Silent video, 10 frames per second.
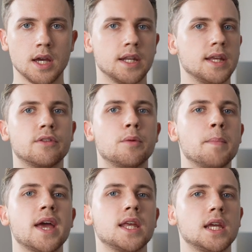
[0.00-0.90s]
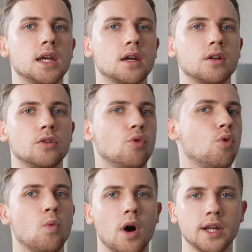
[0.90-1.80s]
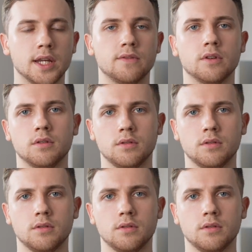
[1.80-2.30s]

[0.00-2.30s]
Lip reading: neither many nor one even,